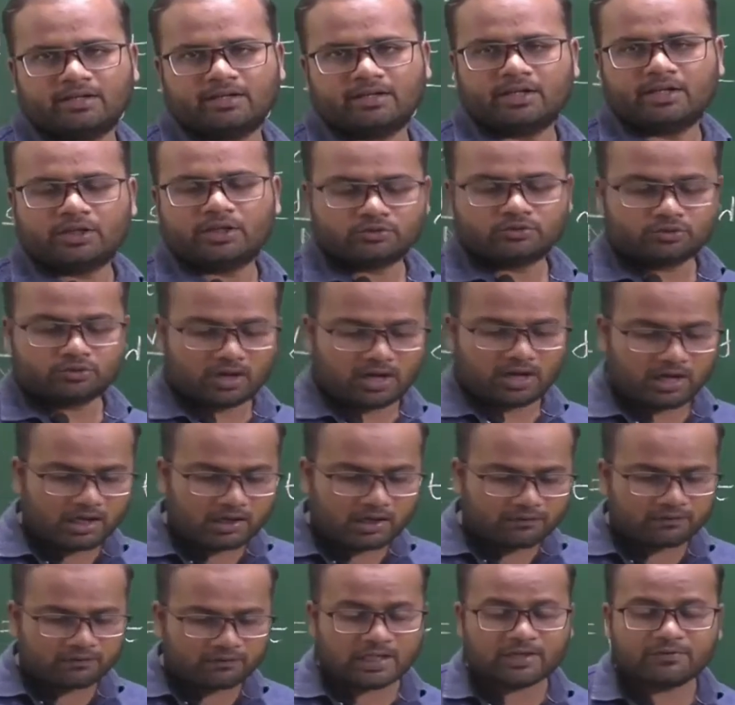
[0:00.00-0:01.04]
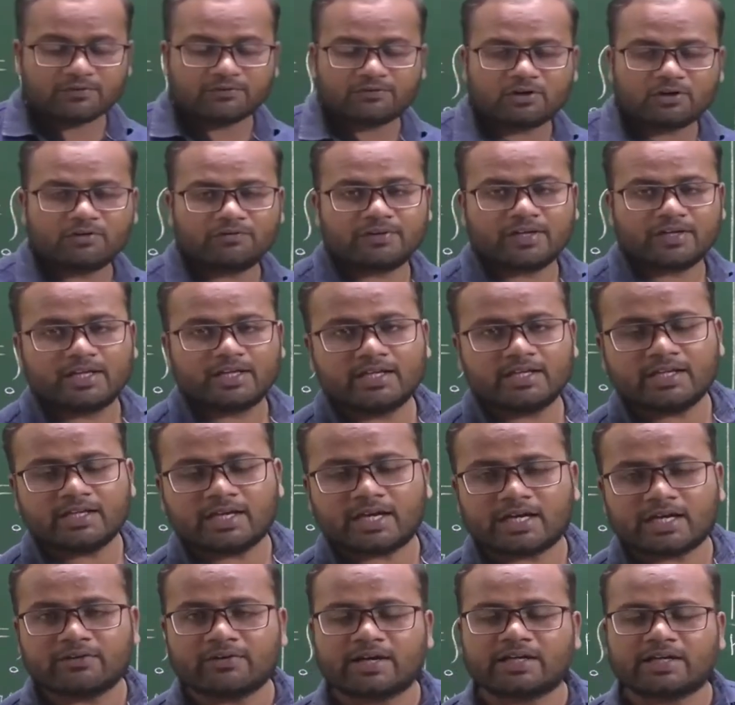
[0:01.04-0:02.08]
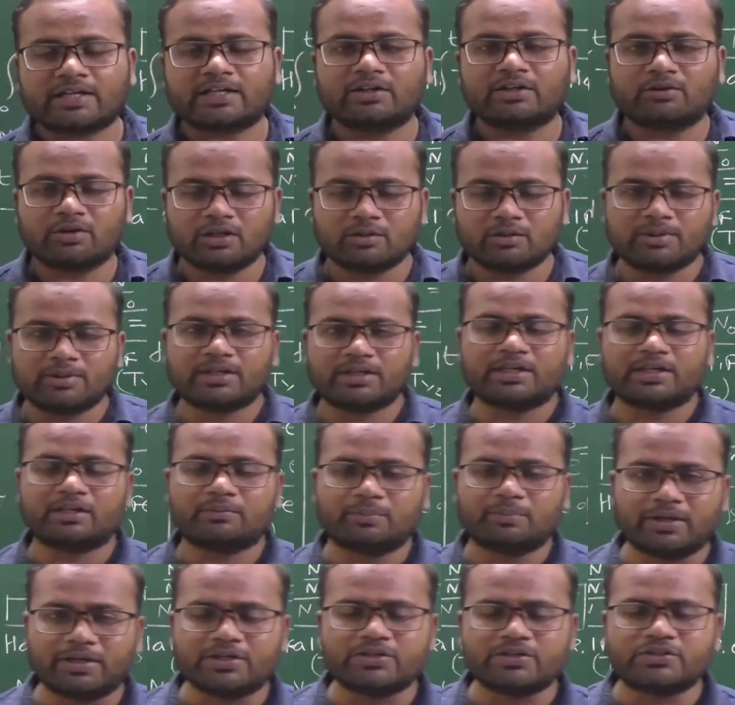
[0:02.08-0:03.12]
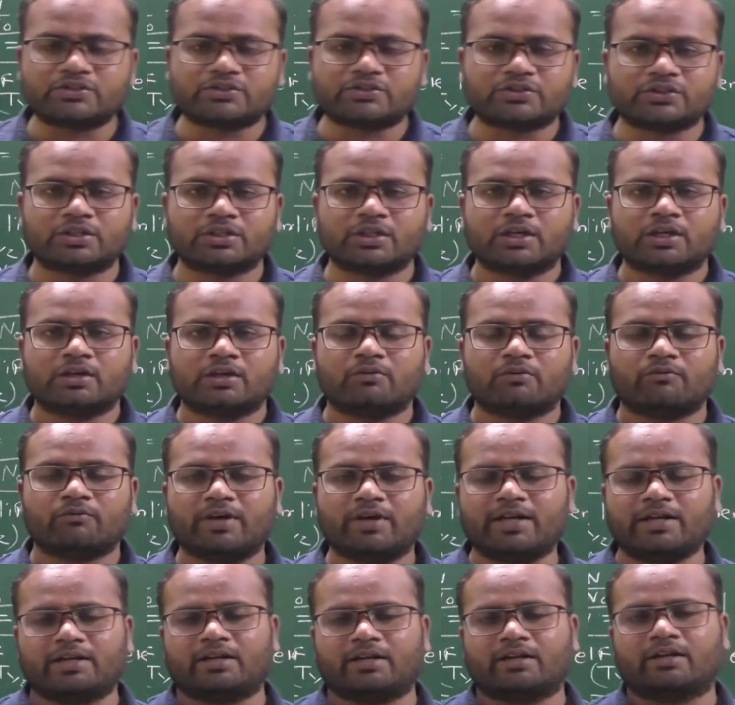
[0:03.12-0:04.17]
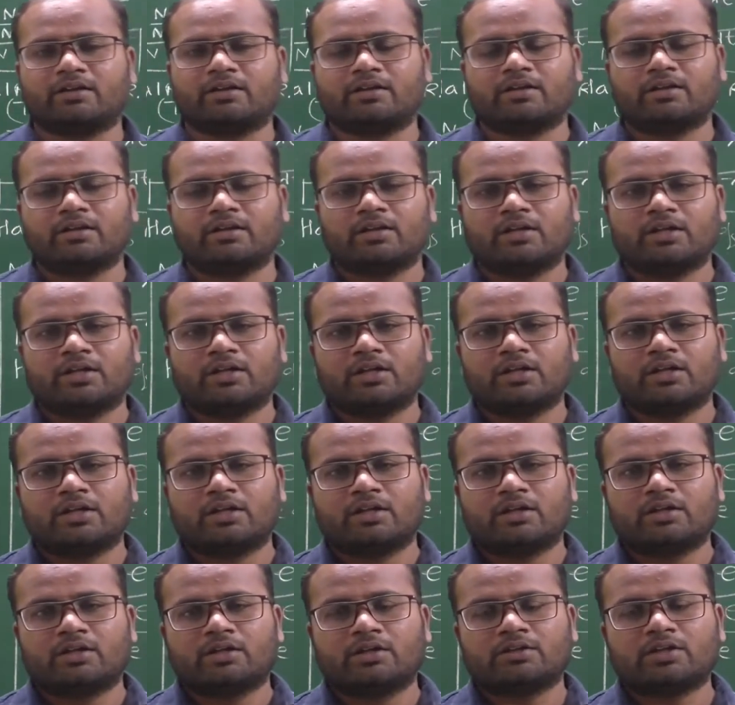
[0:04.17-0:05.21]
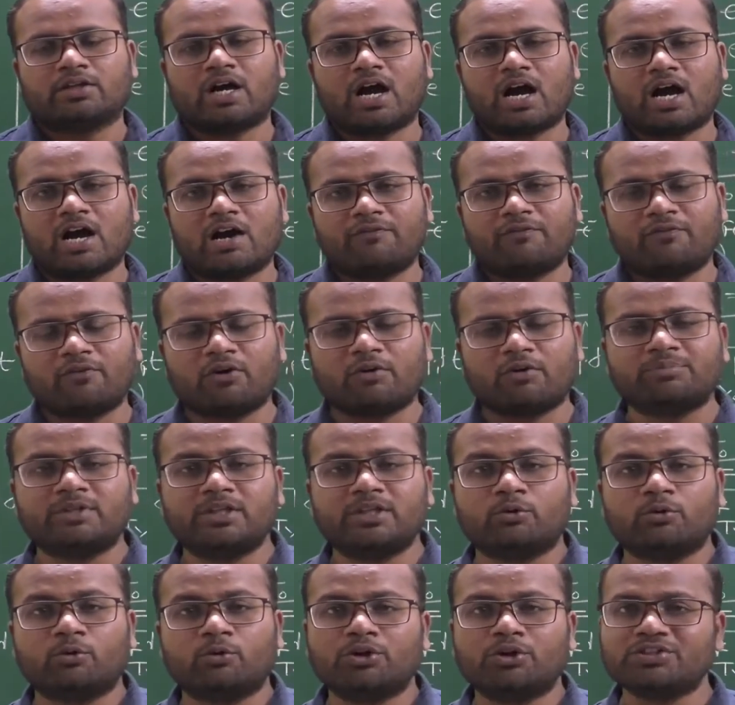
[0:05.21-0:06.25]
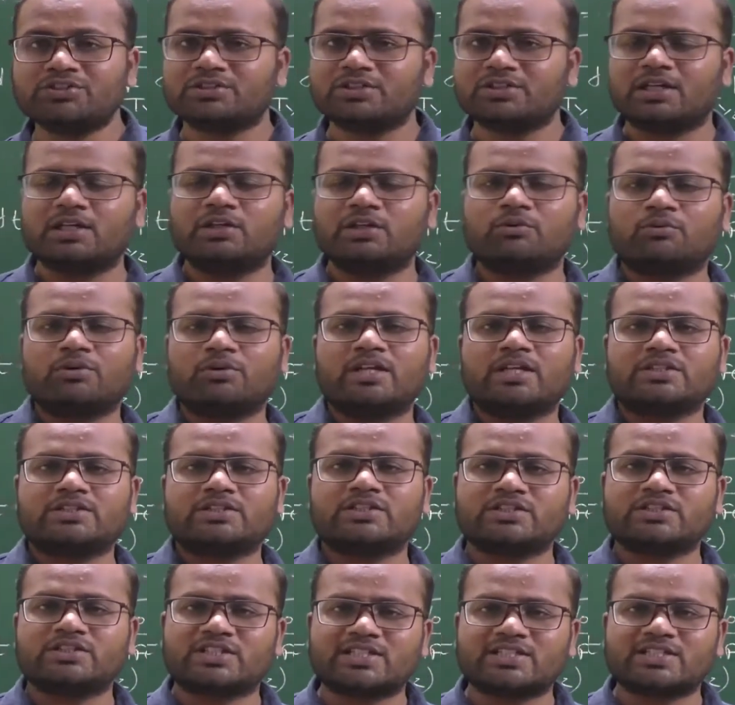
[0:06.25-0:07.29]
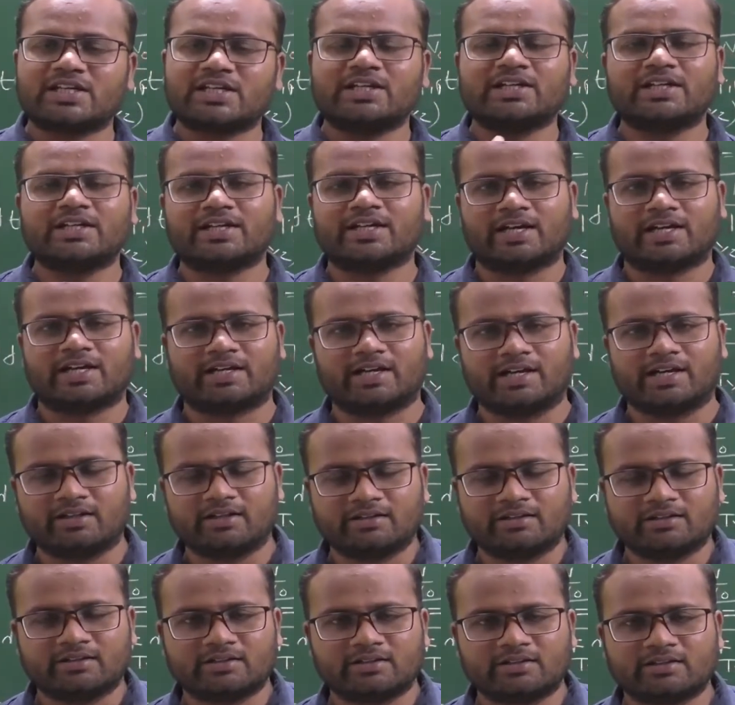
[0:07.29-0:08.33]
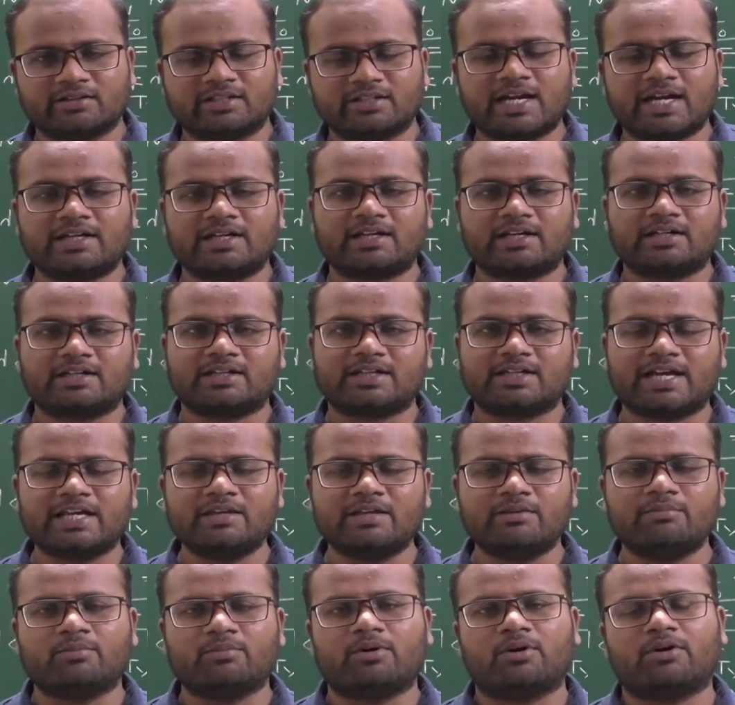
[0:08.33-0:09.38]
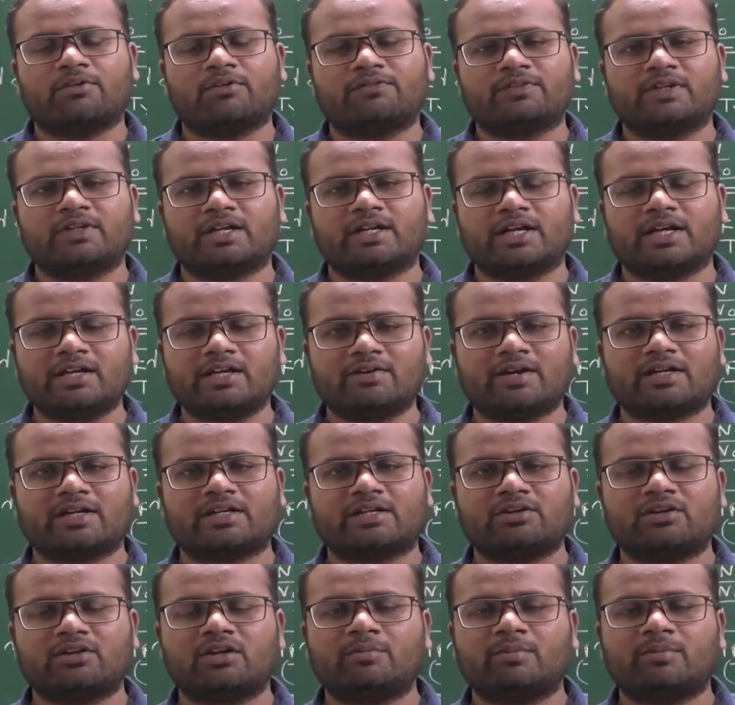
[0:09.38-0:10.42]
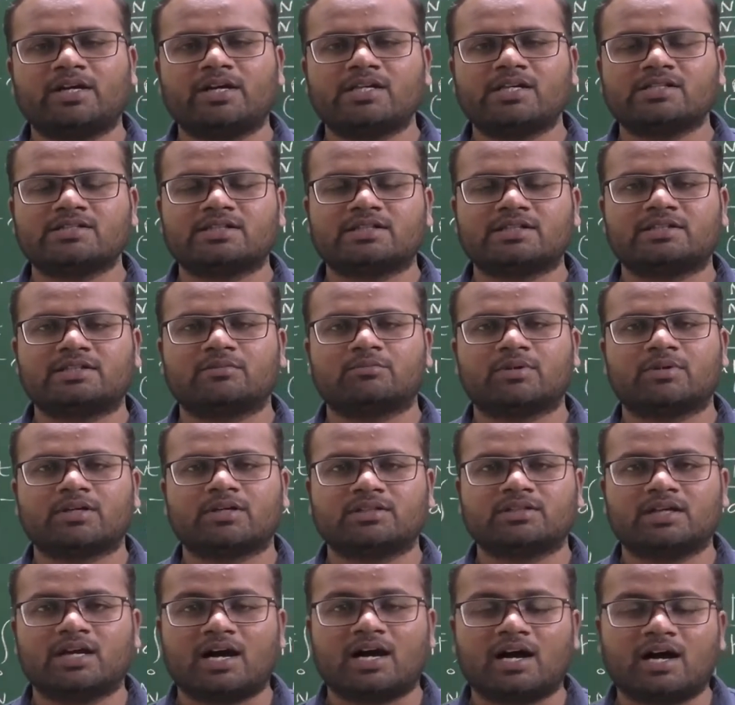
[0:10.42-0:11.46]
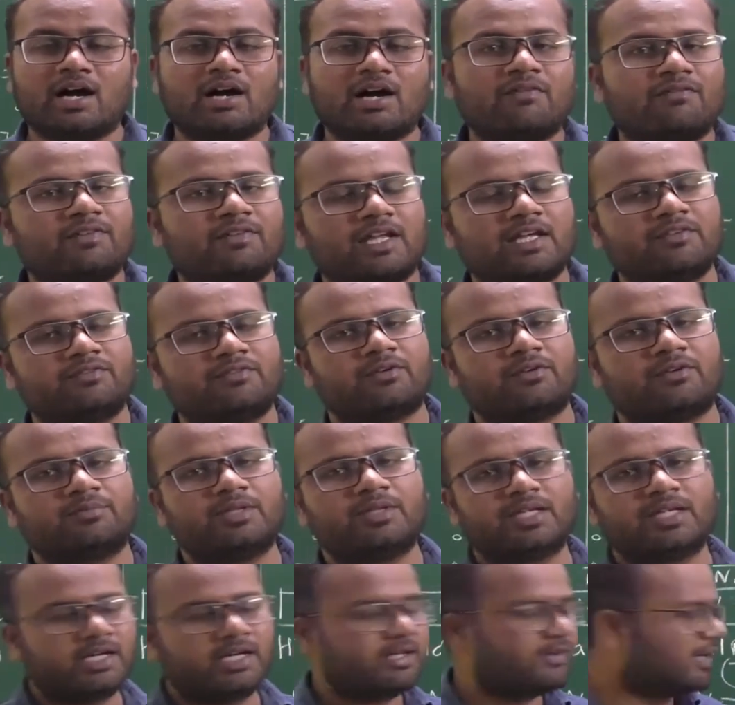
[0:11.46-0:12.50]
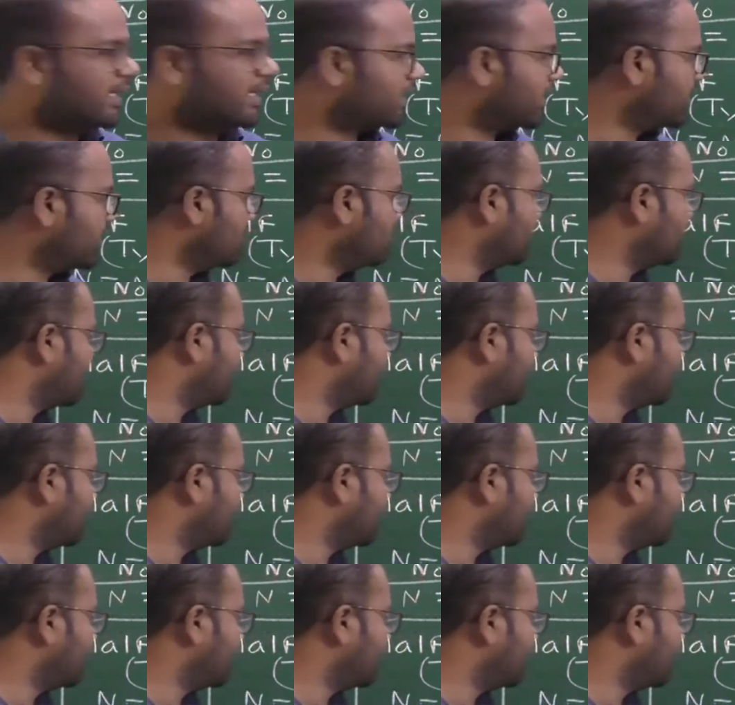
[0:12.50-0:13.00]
So half-life of any radioactive element, it means when the half of the original nucleus is disintegrated, that time of the radioactive element is nothing but the half-life of the radioactive element,